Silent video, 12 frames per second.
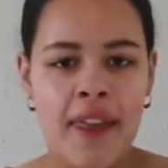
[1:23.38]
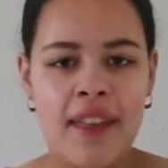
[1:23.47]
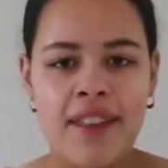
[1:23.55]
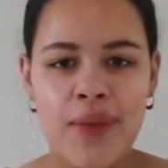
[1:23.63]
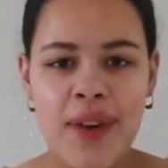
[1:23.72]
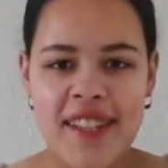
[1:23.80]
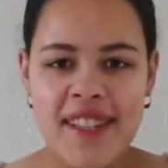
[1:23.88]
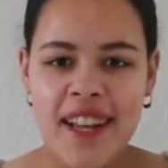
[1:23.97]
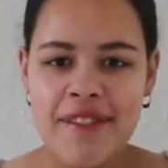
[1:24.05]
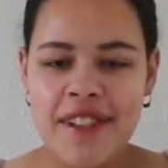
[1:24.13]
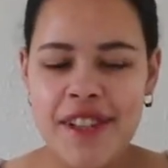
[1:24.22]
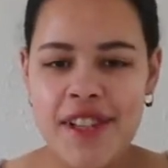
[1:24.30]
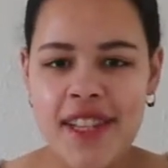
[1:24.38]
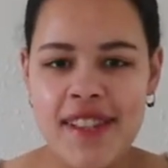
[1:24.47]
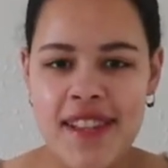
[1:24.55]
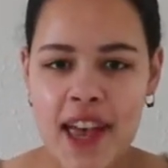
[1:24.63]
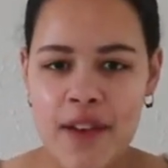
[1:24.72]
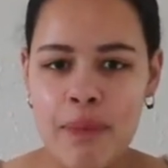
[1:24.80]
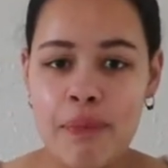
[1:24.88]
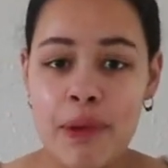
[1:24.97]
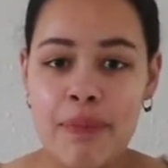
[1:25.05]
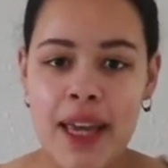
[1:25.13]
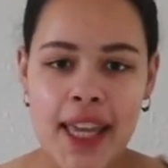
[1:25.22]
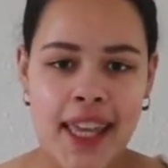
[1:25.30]
The rest of the sheets I will put
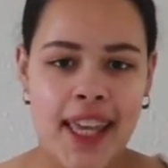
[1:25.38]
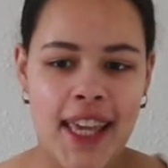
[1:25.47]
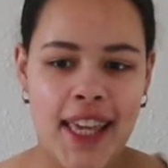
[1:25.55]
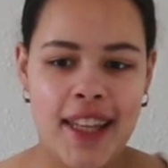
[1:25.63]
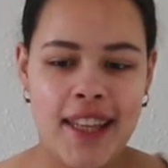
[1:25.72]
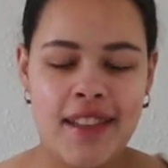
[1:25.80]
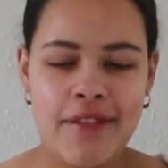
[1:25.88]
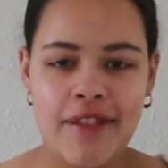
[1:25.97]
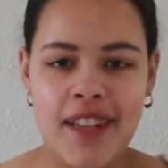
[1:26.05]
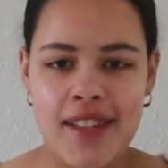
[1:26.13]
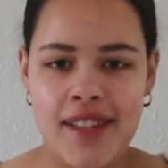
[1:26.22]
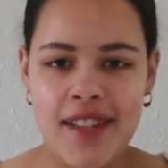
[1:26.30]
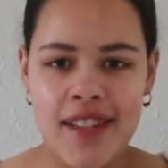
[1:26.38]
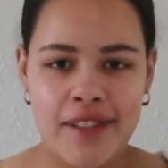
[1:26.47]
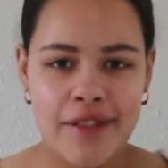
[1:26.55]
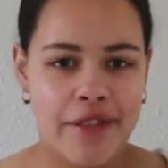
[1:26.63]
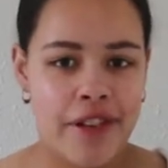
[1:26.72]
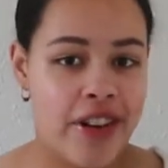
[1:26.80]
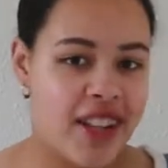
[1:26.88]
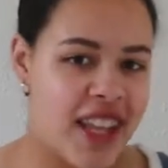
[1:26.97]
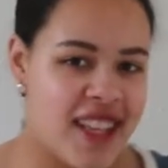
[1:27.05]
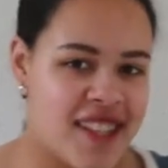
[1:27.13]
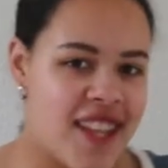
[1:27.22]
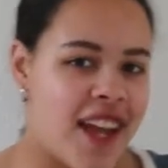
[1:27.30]
back in the freezer for the
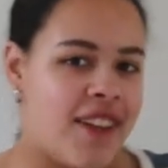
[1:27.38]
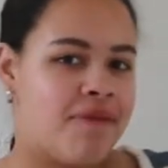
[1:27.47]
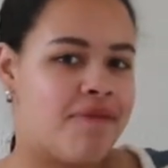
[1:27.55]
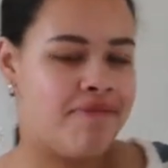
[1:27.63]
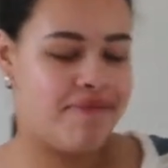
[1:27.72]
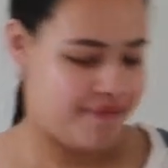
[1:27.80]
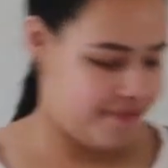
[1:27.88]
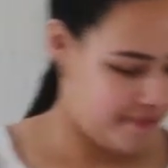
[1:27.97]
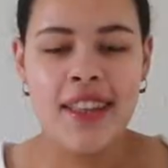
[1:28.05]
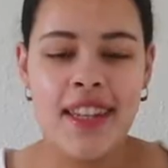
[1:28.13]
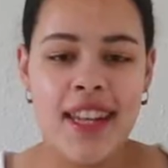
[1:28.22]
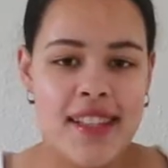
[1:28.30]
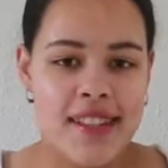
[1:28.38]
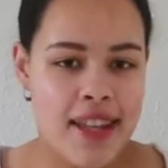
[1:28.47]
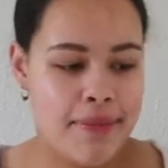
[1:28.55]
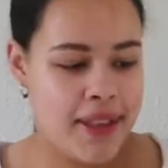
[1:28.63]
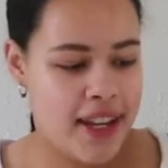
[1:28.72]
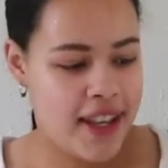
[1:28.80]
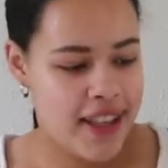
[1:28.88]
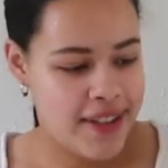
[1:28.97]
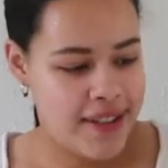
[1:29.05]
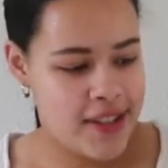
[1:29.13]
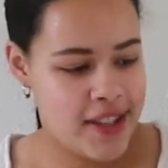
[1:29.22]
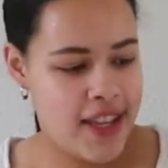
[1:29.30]
next time. The next step that I
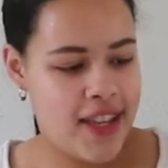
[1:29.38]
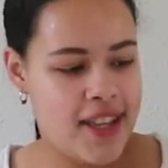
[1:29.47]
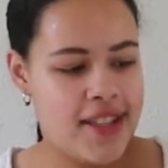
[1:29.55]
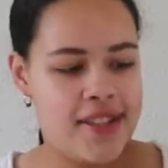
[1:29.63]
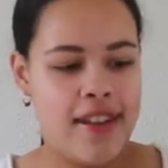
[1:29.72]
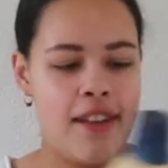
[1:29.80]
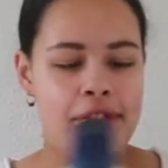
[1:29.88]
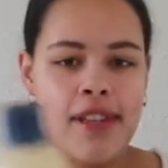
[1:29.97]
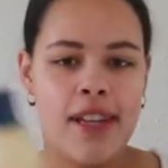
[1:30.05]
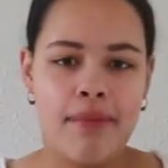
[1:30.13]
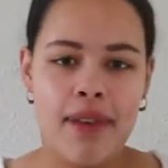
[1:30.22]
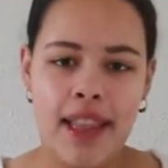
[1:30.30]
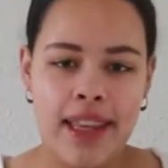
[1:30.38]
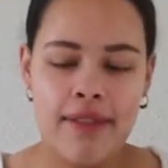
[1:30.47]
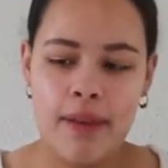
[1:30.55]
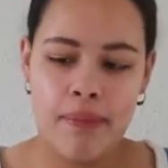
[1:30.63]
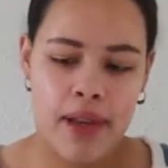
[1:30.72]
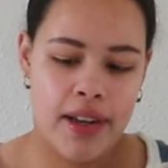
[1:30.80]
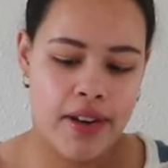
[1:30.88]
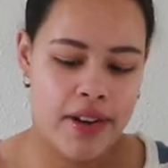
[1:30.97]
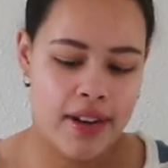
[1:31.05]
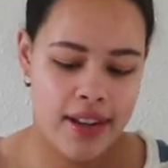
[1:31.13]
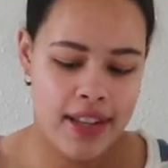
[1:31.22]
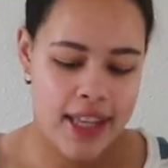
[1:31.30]
use is to have some liquid
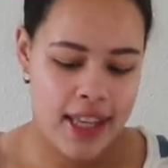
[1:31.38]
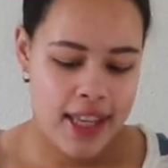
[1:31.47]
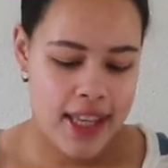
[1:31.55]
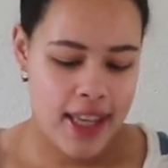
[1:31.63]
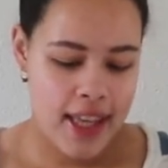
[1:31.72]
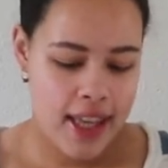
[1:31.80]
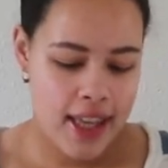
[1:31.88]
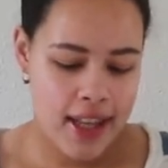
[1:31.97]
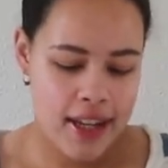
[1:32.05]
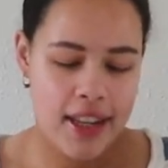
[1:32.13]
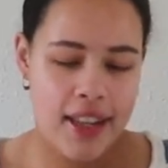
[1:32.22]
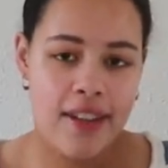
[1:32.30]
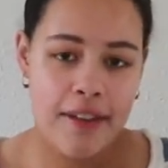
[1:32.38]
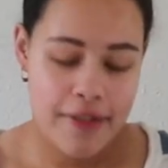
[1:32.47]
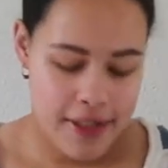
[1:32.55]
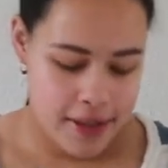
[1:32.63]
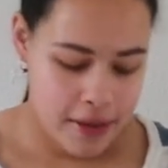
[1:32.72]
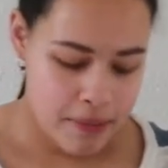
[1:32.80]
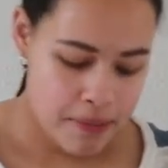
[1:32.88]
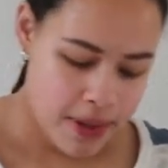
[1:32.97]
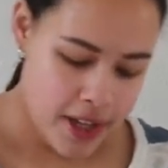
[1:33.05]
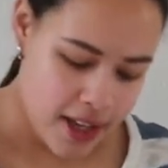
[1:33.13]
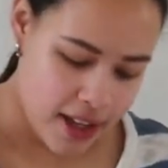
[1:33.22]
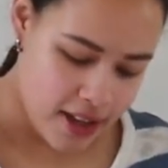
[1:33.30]
butter, and you have to put
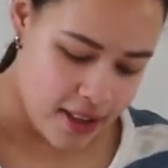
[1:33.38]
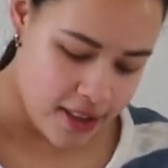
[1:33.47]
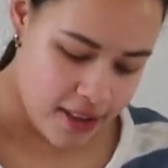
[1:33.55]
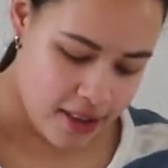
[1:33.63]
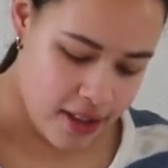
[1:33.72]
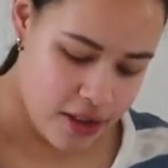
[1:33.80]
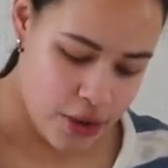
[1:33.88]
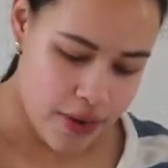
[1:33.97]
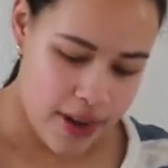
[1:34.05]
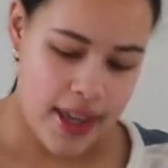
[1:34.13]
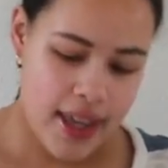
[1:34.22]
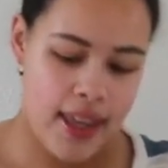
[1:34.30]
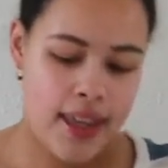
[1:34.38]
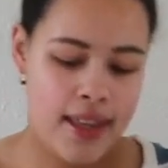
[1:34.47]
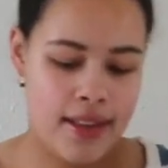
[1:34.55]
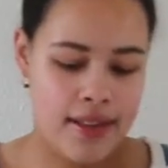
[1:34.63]
it on the tray.